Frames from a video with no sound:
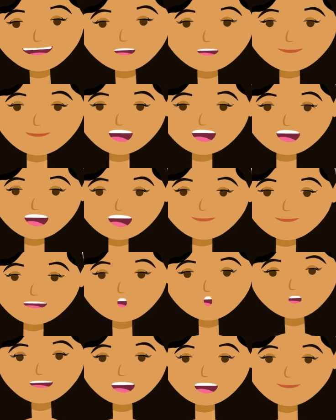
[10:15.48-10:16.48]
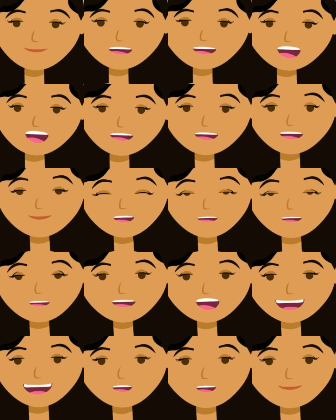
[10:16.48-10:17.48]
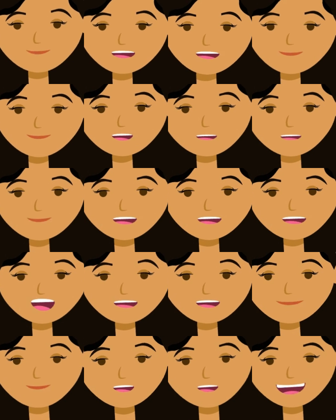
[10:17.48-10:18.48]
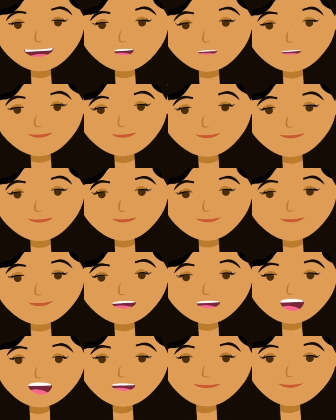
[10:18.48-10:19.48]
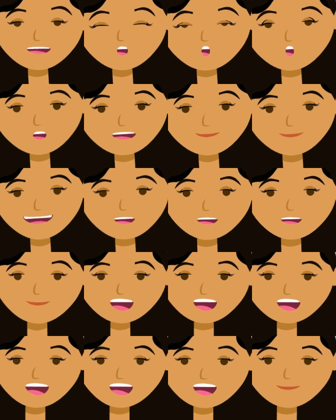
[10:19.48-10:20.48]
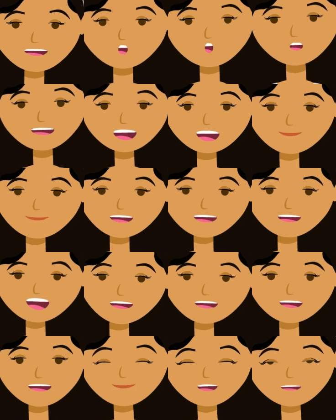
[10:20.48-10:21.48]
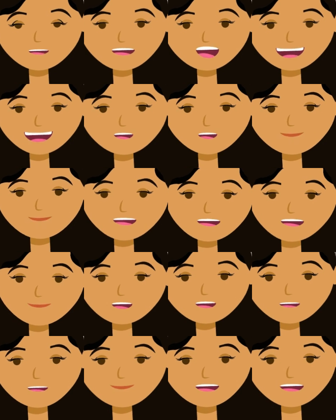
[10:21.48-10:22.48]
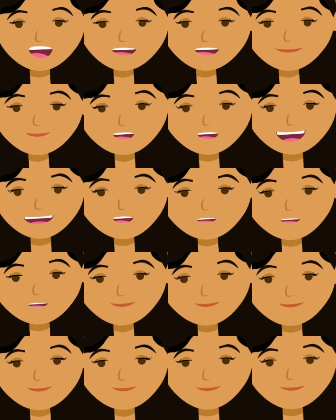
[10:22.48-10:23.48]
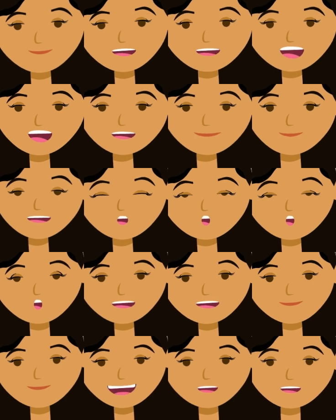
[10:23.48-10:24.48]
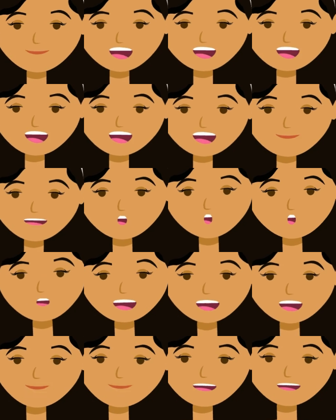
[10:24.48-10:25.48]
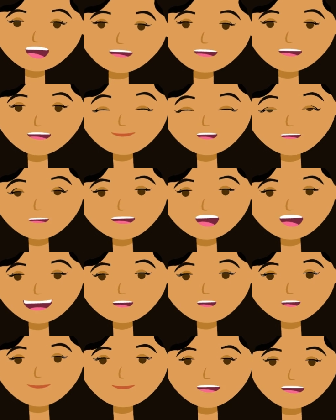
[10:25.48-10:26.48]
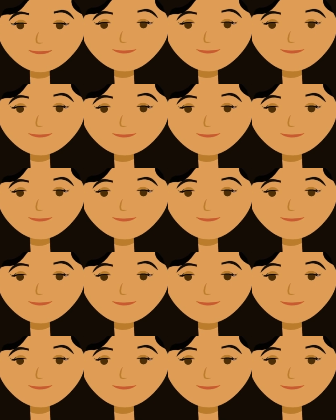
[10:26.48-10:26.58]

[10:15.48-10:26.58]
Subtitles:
Customers of Basra Light and Power and South Norwalk Electric Water may check with their utilities to ask about heat pump incentives for 2024.